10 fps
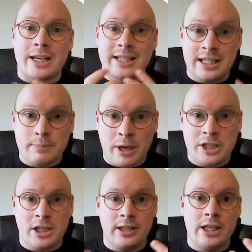
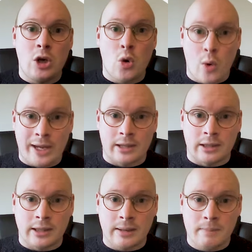especially
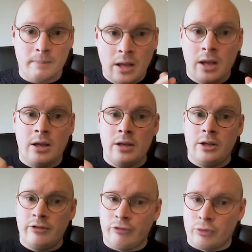quickly.
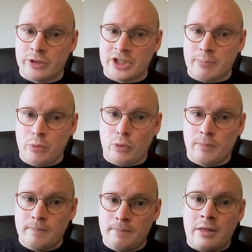For example,
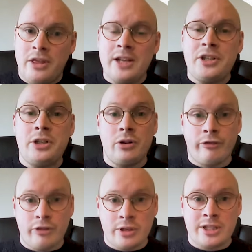this is your
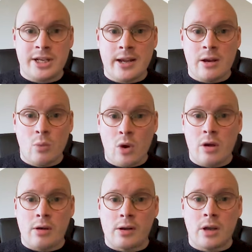first day at
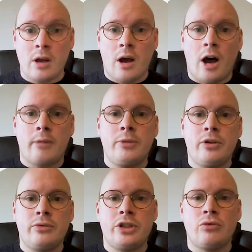work. I'm
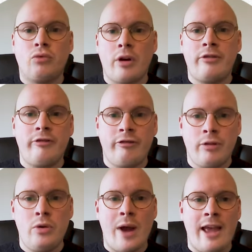going to run
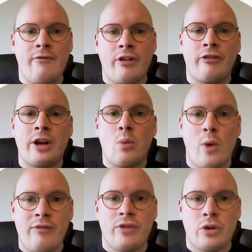through everything
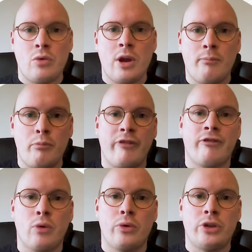with you
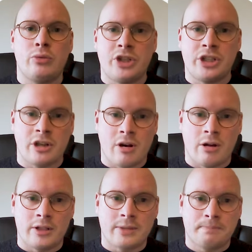before you
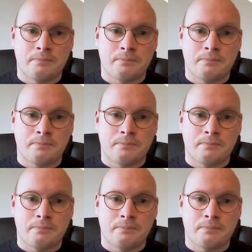start.